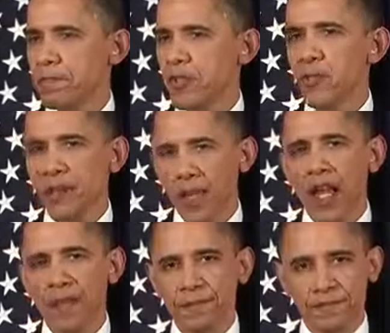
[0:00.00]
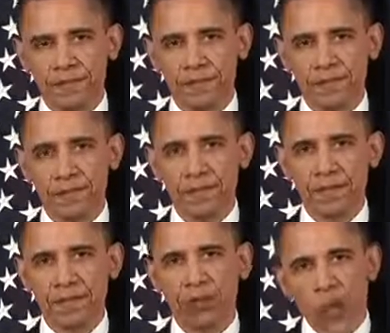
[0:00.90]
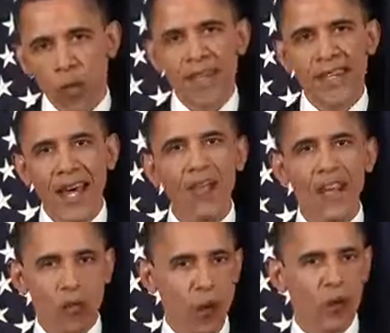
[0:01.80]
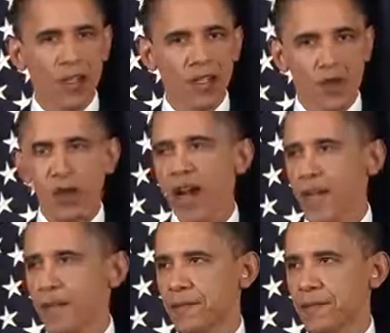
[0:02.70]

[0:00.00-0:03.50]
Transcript: To be blunt, we went down that road in Iraq.